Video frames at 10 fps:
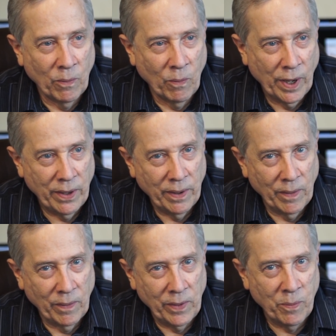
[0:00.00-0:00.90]
what
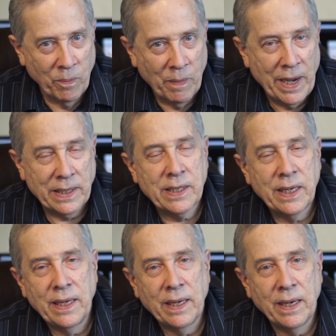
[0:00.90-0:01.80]
you might
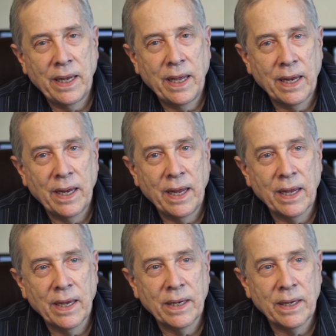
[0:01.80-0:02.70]
see in, in,
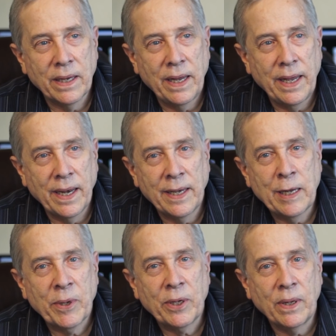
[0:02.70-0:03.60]
a, uh, in a
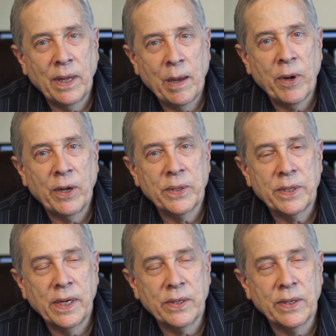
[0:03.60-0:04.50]
typical ham radio
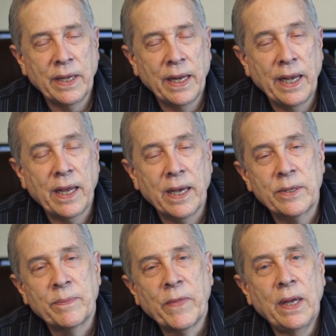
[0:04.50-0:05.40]
station. In any
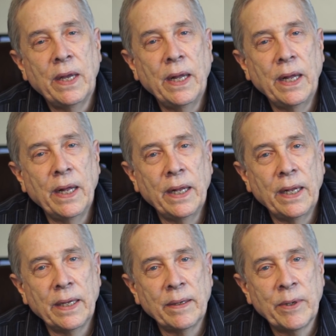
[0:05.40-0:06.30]
case,
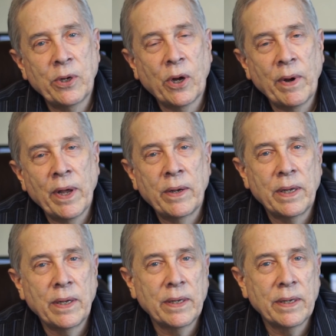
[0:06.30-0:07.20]
and turn
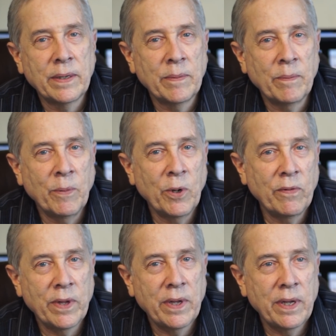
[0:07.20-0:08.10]
around,
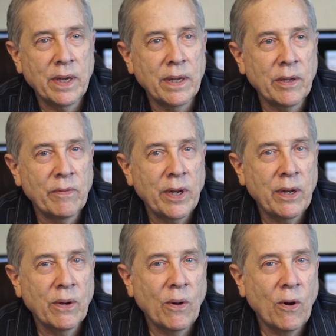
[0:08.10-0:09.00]
move the, uh, the
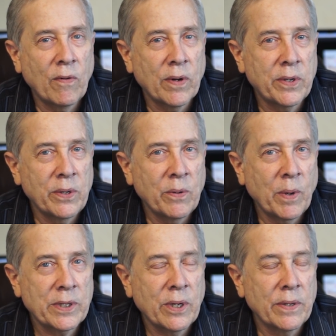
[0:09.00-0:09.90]
video over to
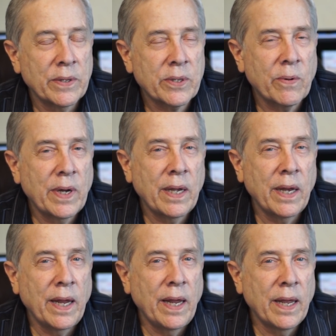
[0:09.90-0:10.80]
what's on the
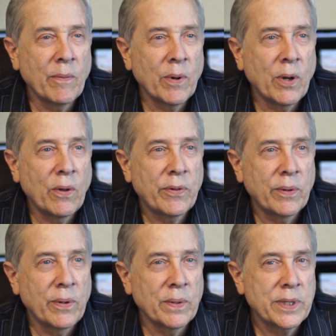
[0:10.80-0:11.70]
screen, and we'll go
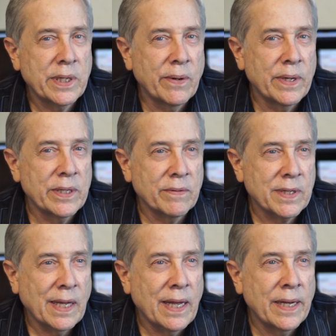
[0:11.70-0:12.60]
through a series of
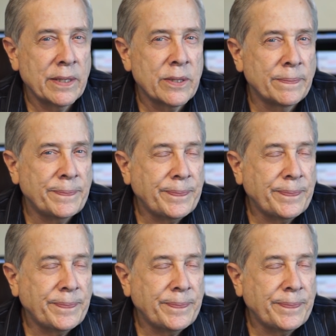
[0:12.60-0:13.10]
slides